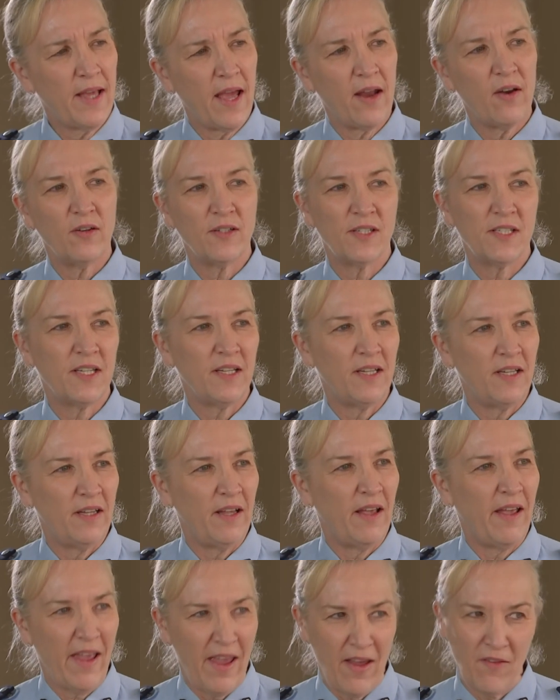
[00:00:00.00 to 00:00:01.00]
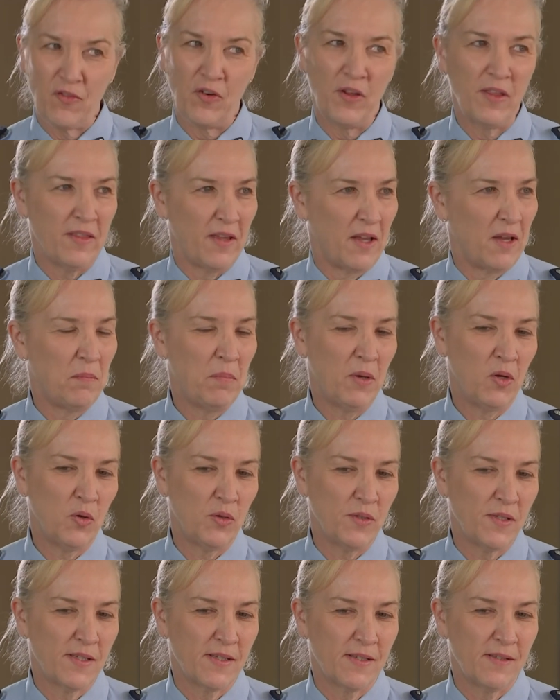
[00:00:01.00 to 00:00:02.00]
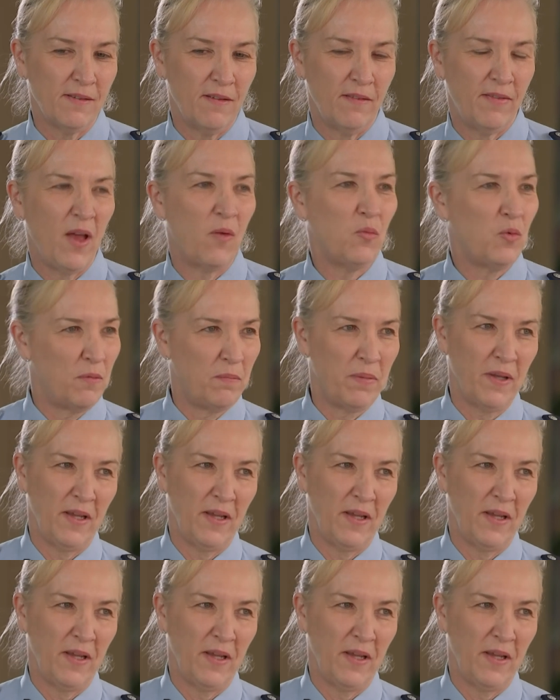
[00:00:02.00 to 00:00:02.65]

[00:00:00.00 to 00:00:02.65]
guarantee everything because that would